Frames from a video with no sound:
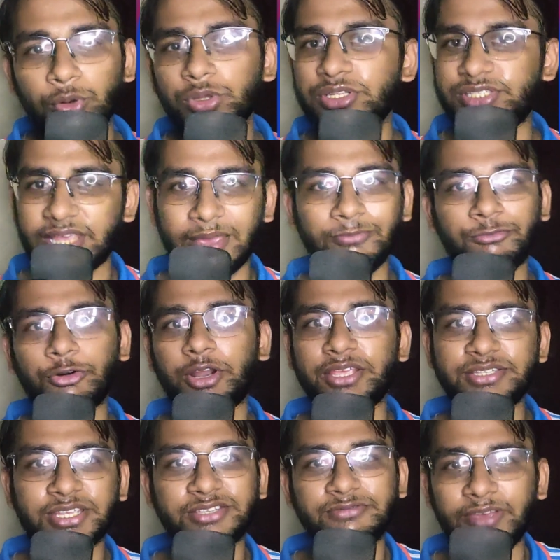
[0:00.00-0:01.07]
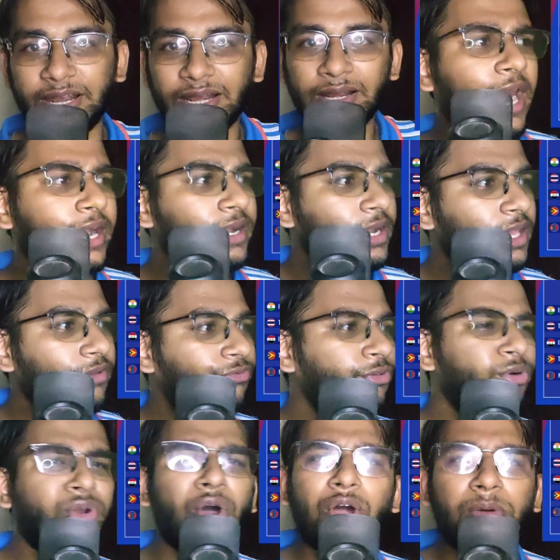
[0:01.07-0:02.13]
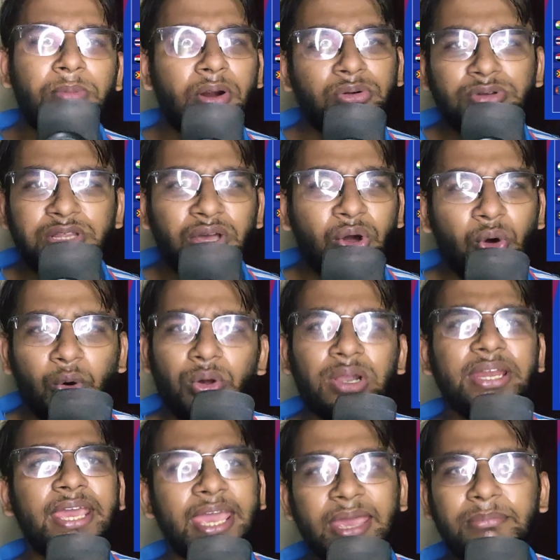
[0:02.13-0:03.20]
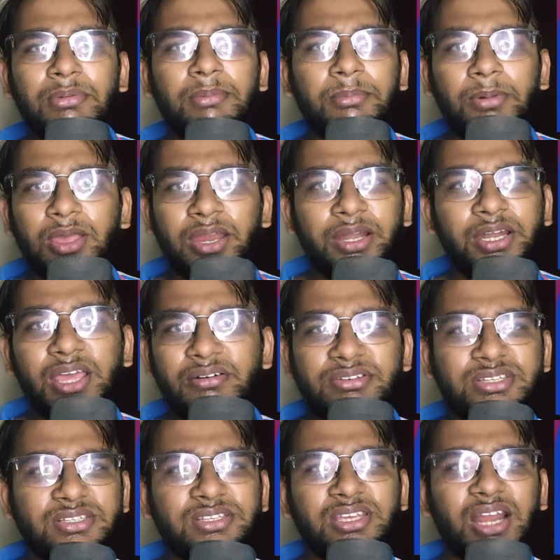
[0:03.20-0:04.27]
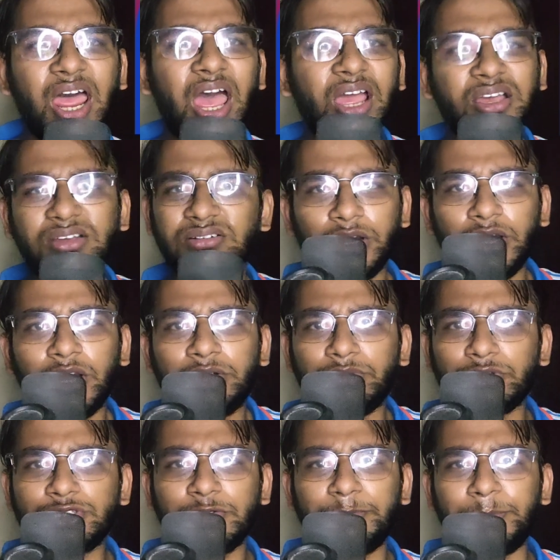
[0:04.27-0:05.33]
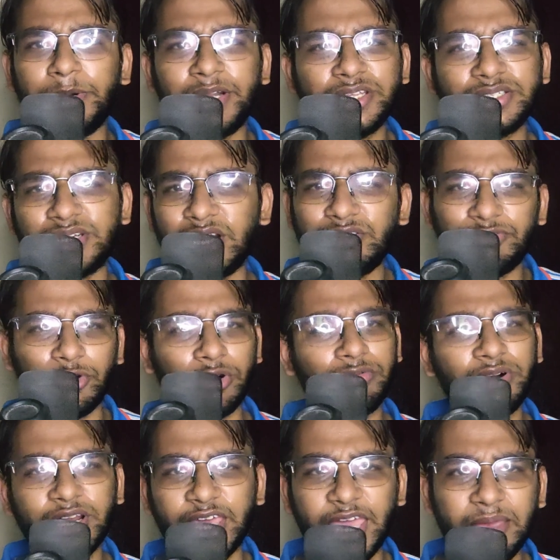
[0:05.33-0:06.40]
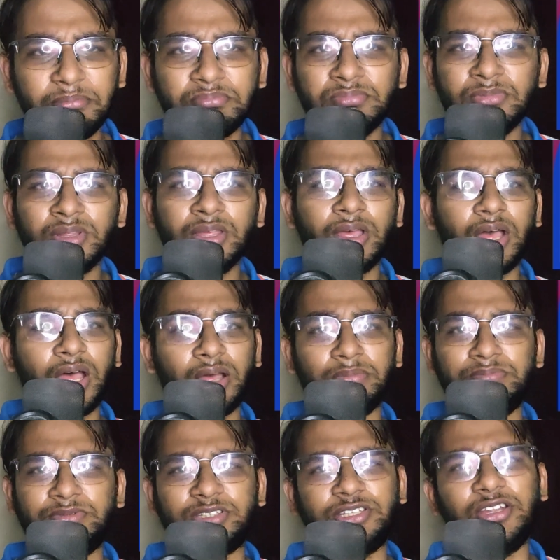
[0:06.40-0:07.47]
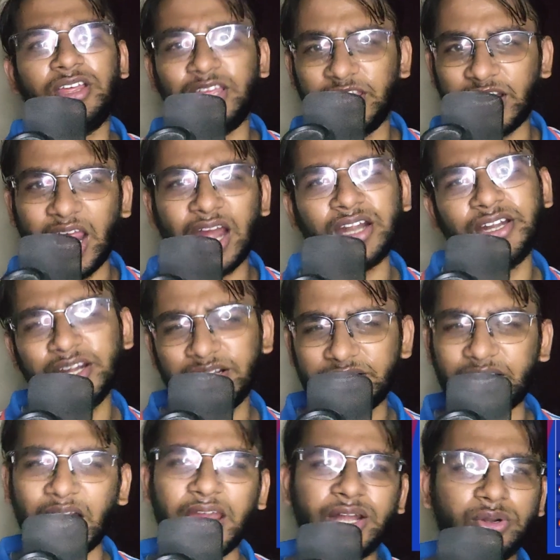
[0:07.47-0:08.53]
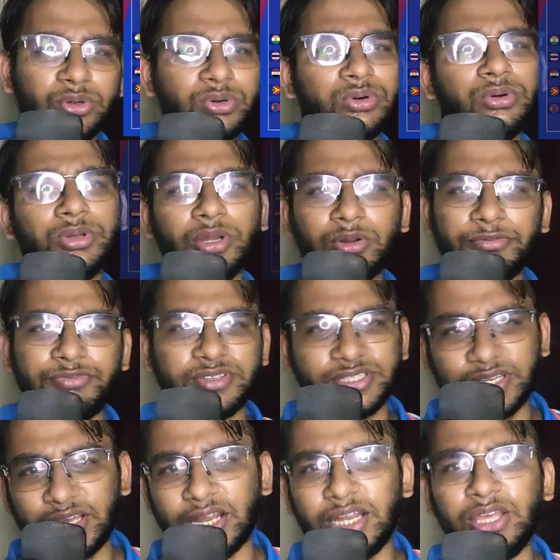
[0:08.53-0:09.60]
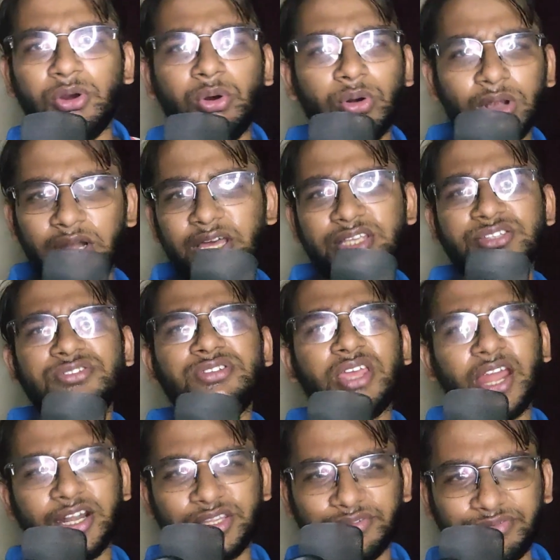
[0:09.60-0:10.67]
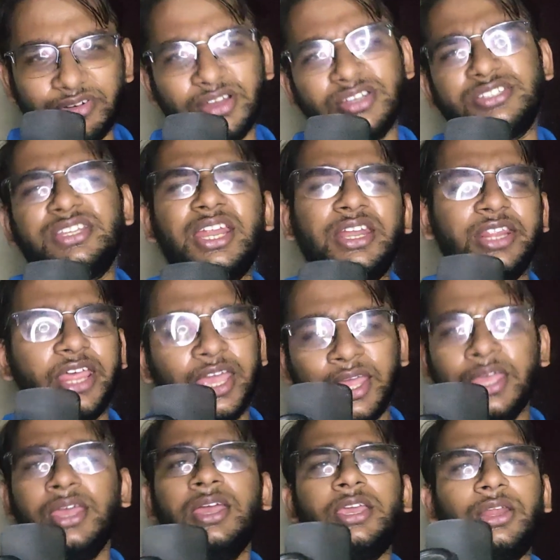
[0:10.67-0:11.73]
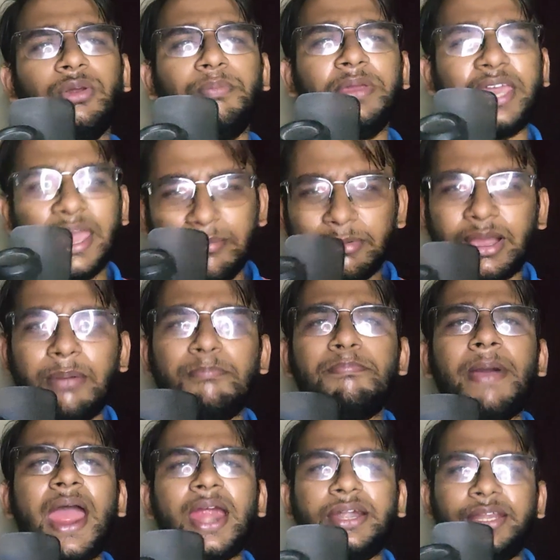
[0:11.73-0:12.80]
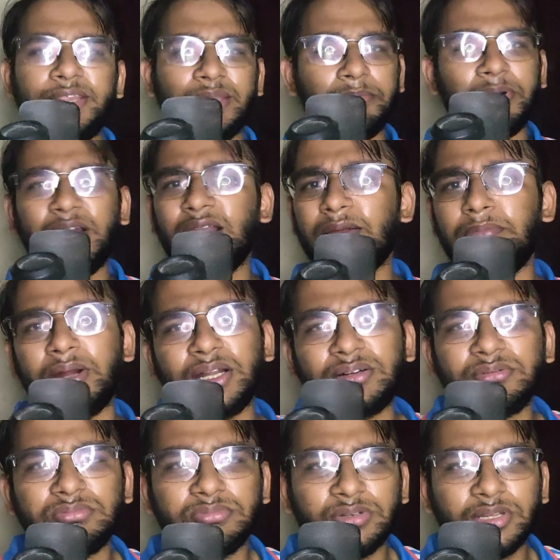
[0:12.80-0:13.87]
do the same for us as well. And if you talk about the whole game, India versus Iraq, it was a pretty straightforward game. Iraq did try to physically hold us at the first, then they became compact in the middle, but